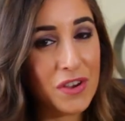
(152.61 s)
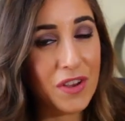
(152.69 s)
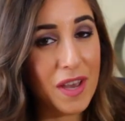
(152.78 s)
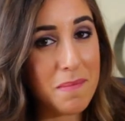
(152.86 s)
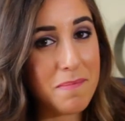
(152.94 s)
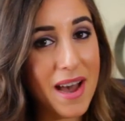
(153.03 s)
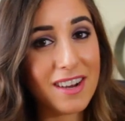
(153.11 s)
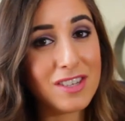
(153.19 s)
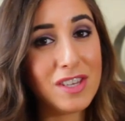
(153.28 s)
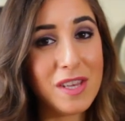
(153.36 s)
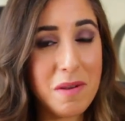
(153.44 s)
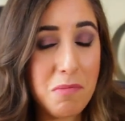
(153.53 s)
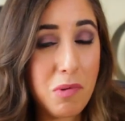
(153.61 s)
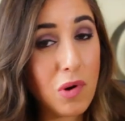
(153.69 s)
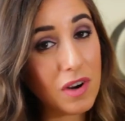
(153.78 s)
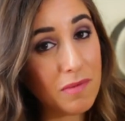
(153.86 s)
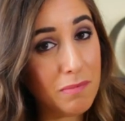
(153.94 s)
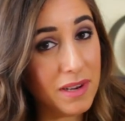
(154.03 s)
can get back to the
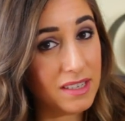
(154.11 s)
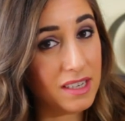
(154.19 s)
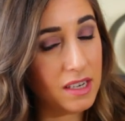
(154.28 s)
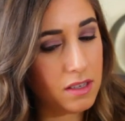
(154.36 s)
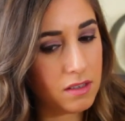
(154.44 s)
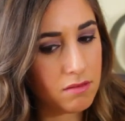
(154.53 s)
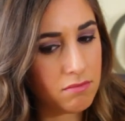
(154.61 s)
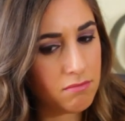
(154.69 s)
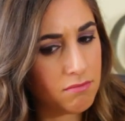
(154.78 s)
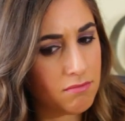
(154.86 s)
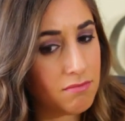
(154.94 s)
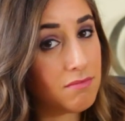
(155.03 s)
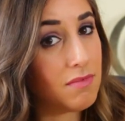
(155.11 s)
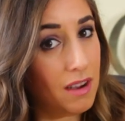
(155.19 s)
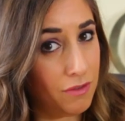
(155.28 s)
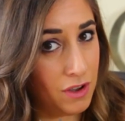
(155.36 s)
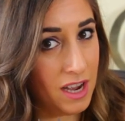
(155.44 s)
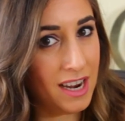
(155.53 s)
important business
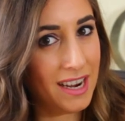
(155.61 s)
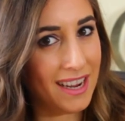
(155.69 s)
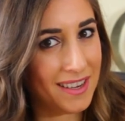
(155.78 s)
of cutting.